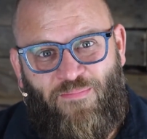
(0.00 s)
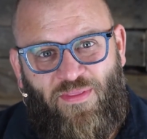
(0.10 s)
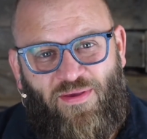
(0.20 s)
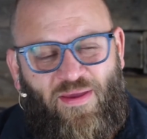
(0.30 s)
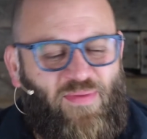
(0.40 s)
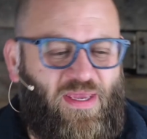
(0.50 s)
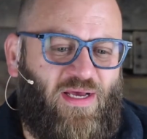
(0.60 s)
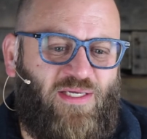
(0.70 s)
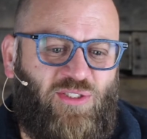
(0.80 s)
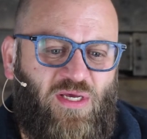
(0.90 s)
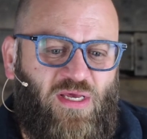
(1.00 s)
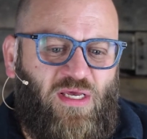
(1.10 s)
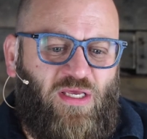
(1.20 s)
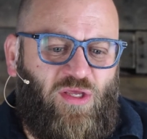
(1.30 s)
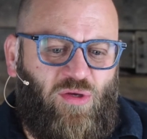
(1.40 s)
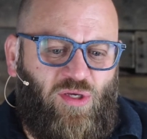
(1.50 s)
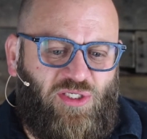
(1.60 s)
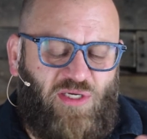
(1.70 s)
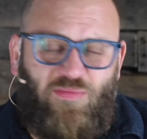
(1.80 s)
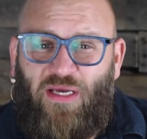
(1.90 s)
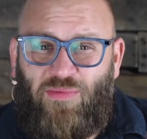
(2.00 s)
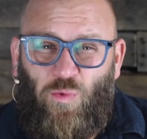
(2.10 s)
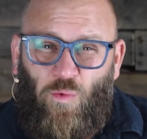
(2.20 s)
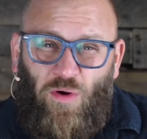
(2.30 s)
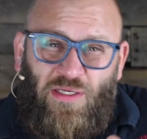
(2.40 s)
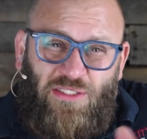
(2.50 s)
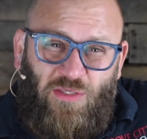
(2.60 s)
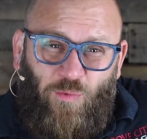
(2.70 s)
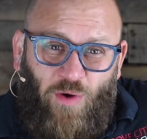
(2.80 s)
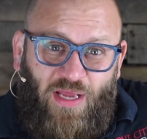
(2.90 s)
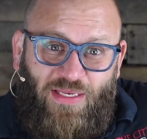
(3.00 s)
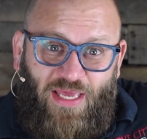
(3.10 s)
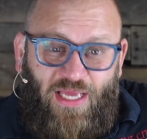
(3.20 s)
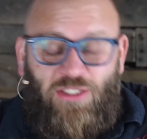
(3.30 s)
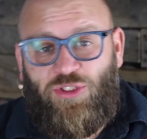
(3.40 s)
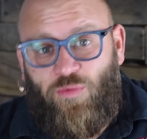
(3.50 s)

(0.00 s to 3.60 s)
Okay, because you sometimes wanted wide gates.